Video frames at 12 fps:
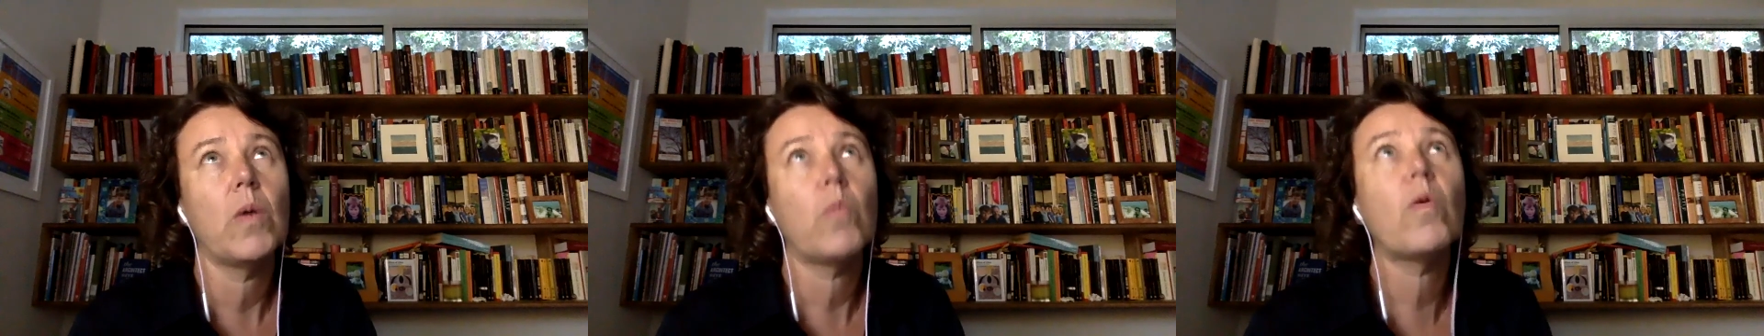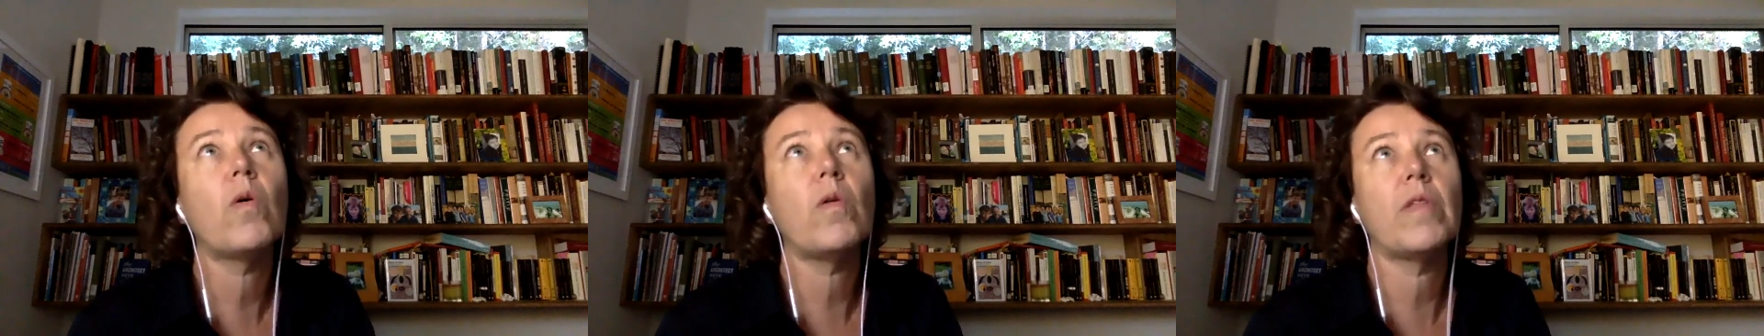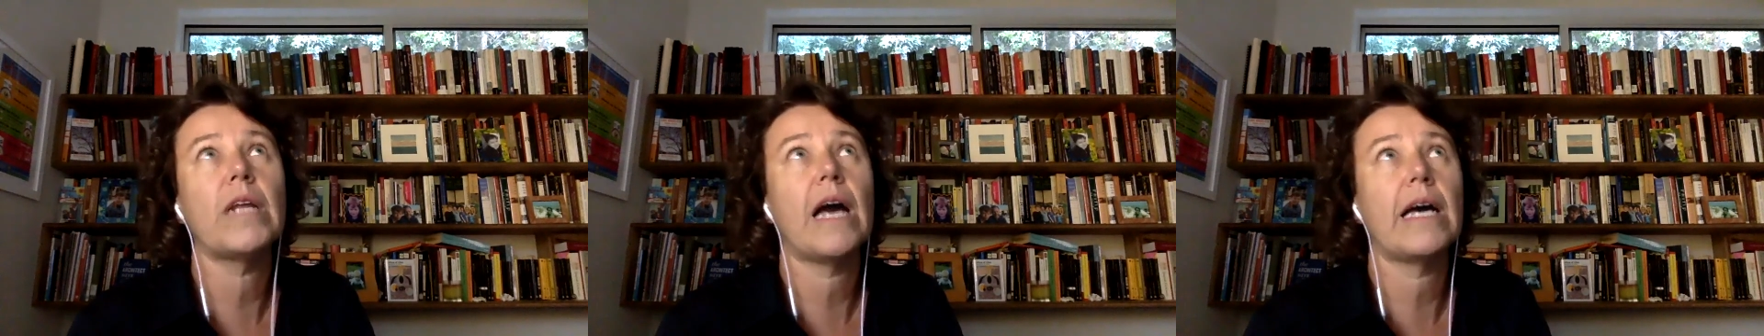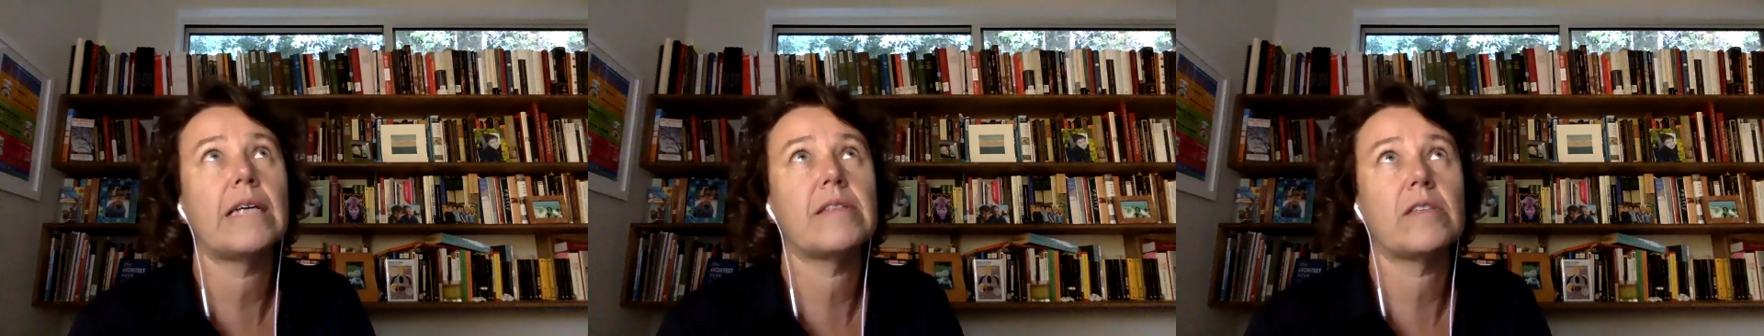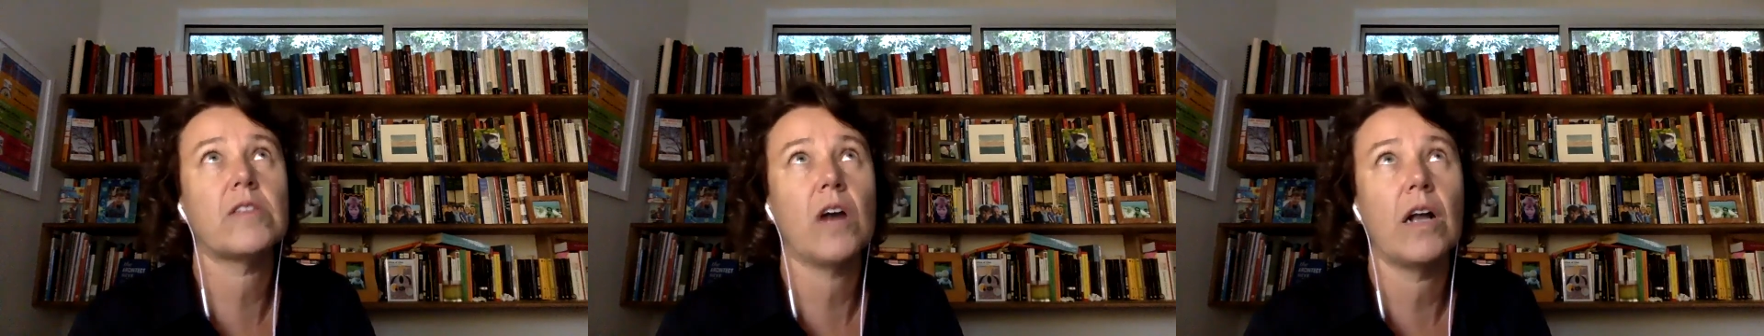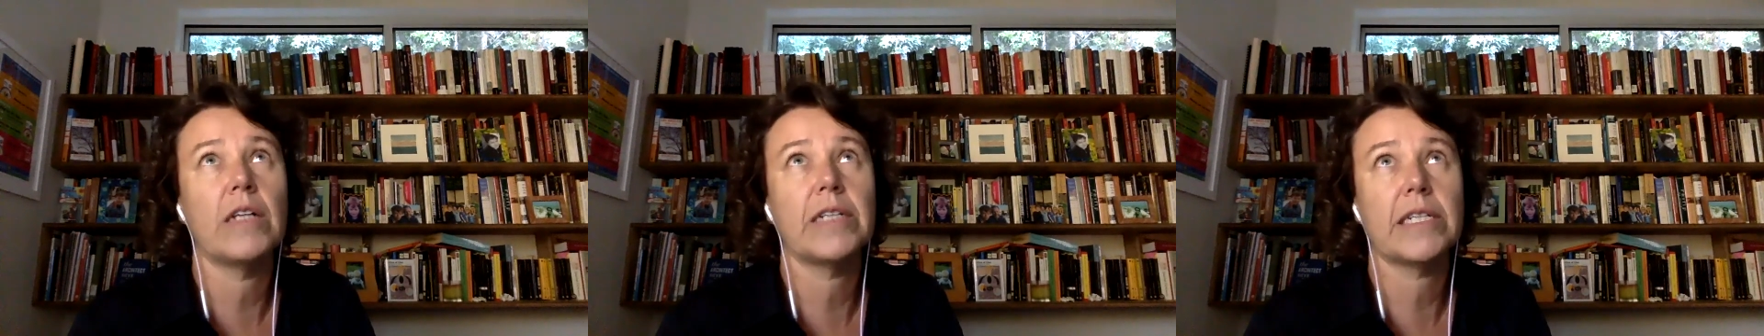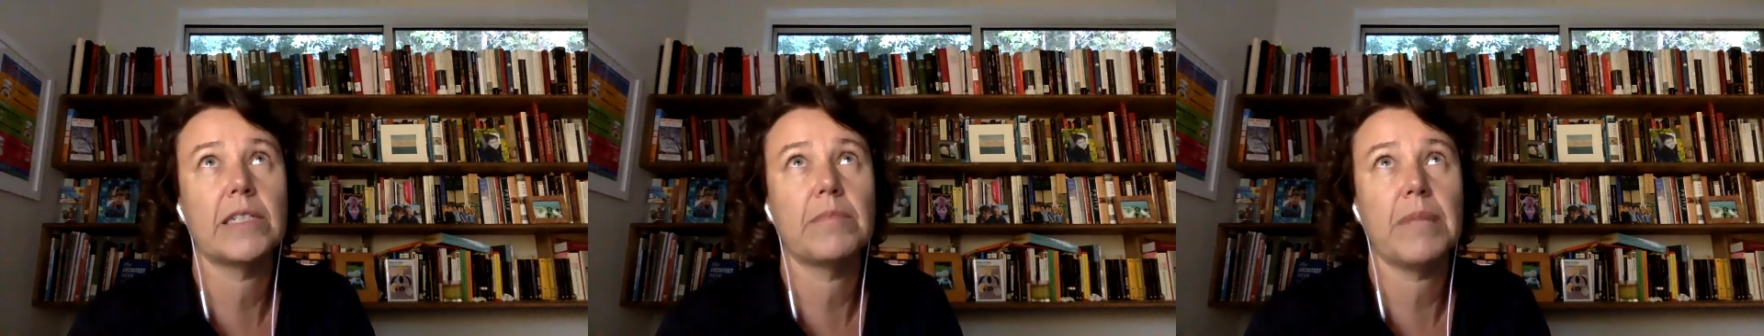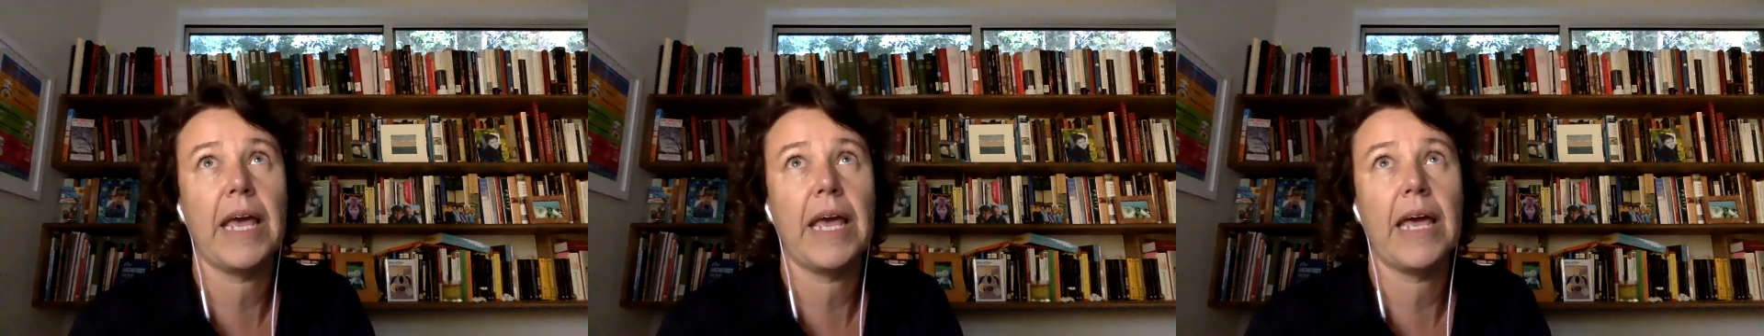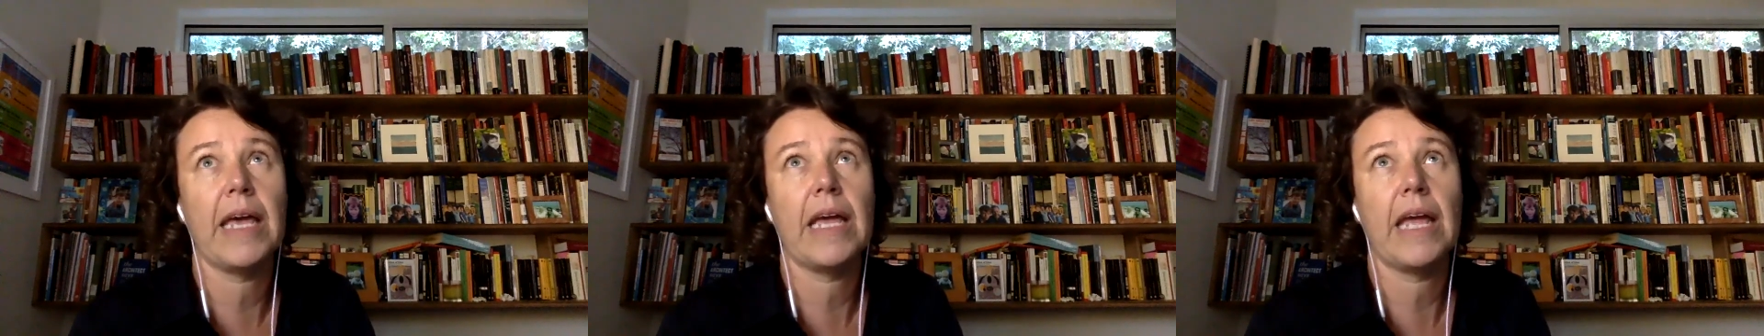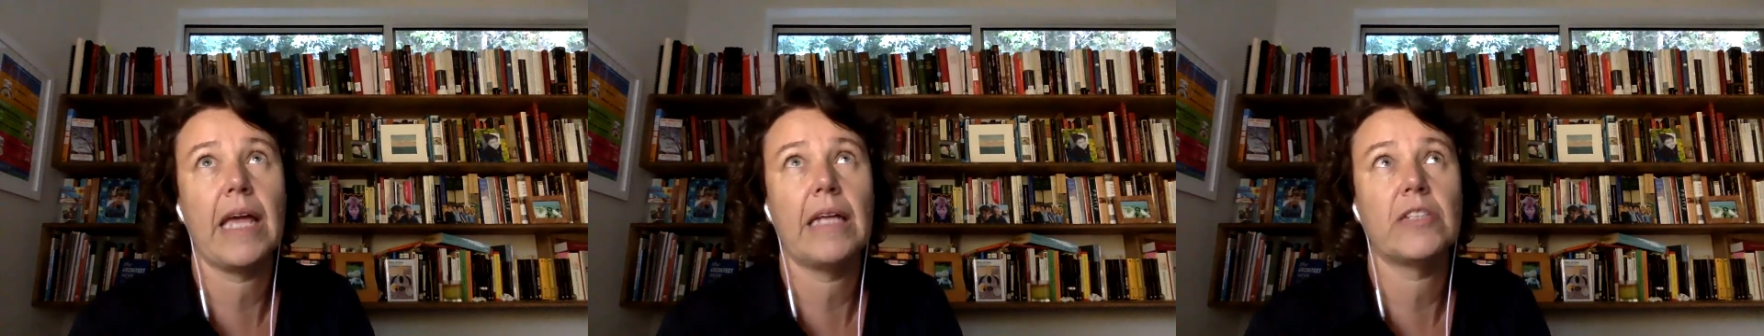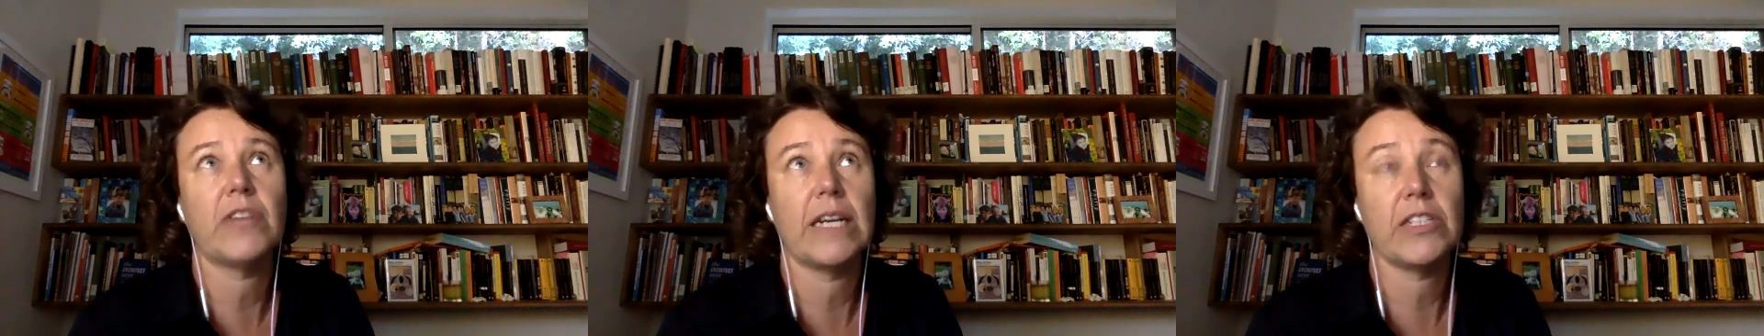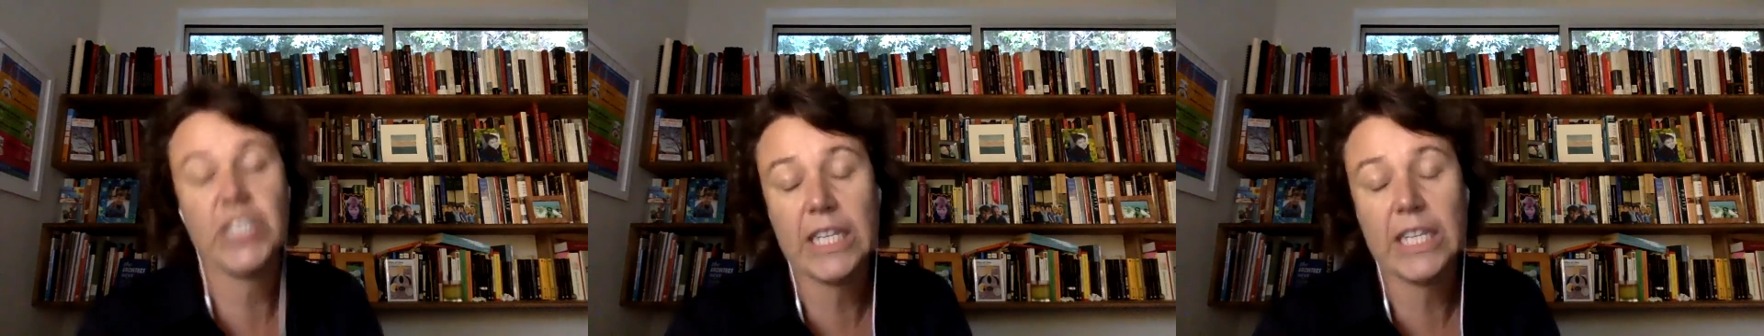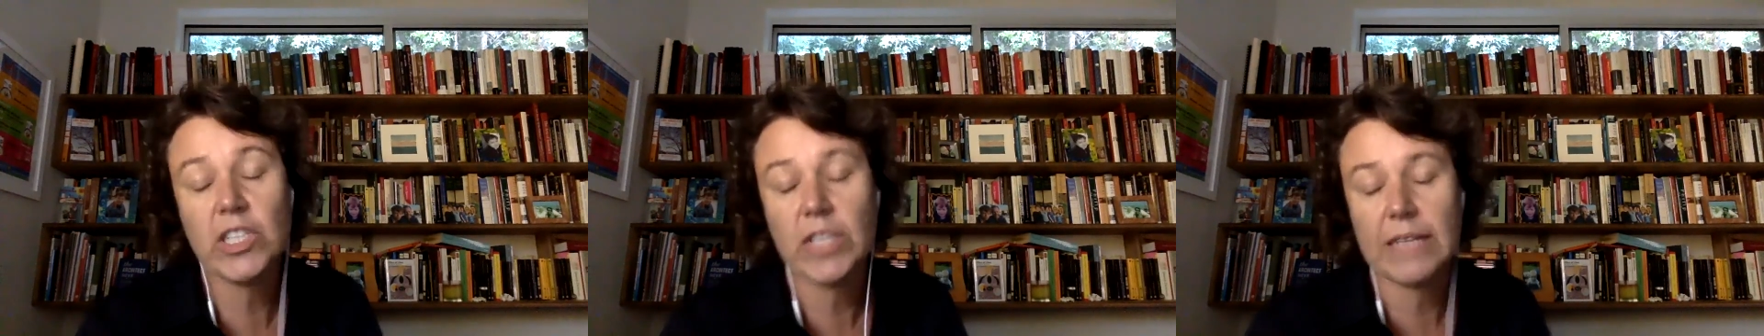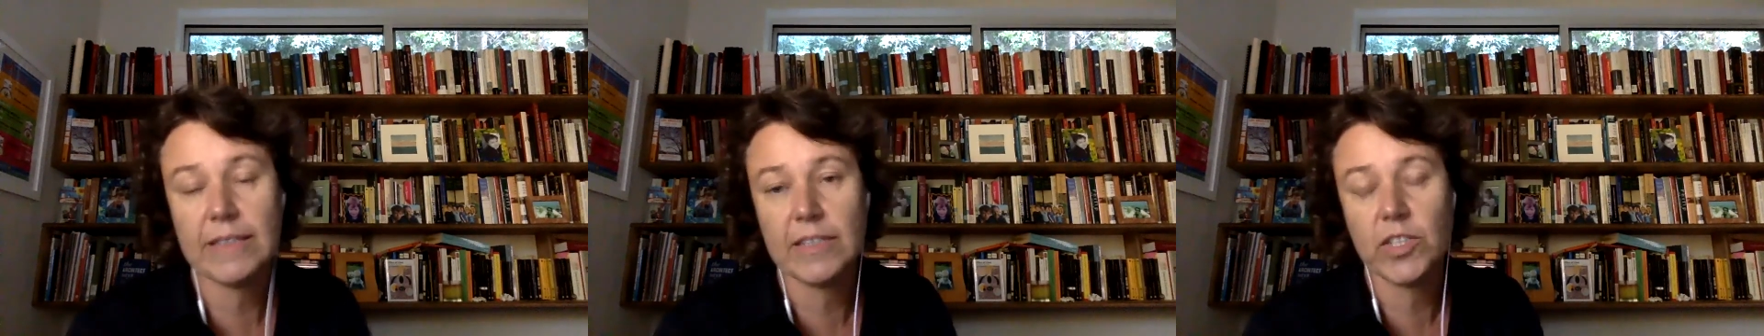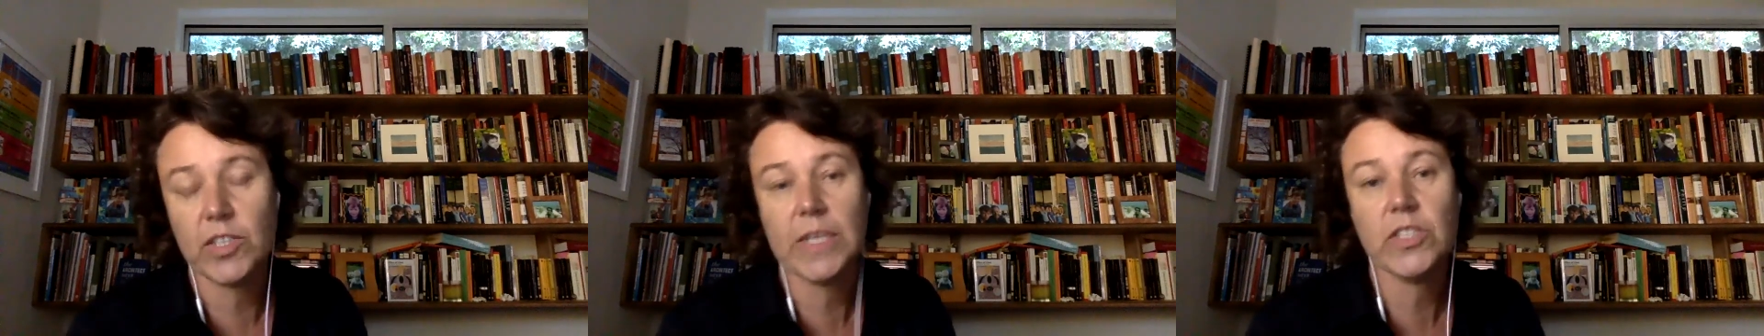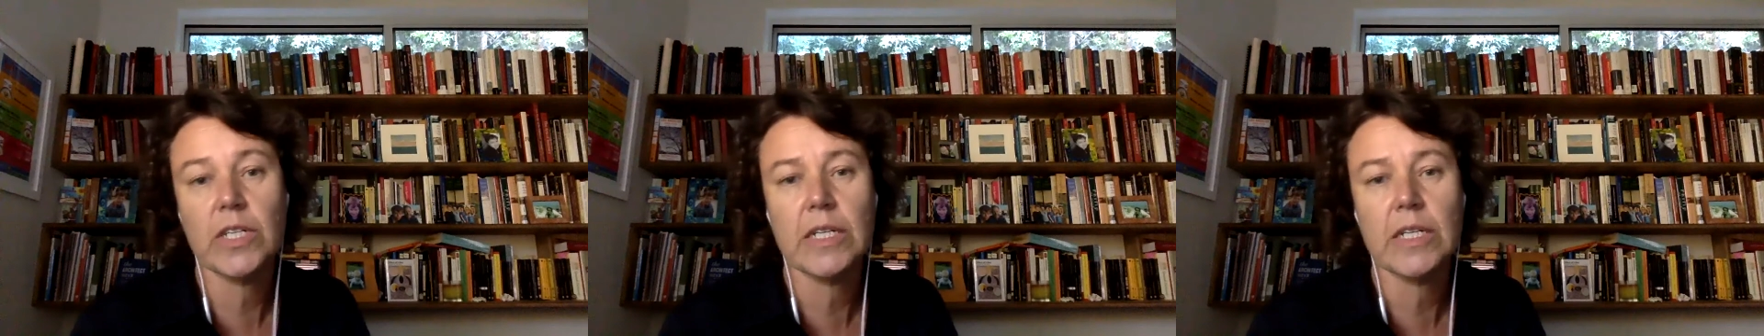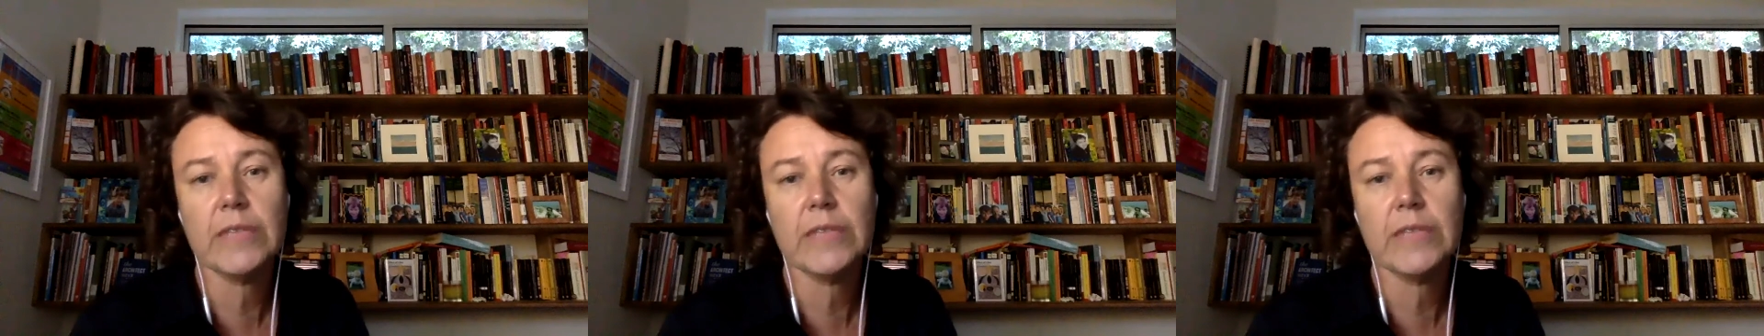role that I, as a scholar, could play in trying to change that situation.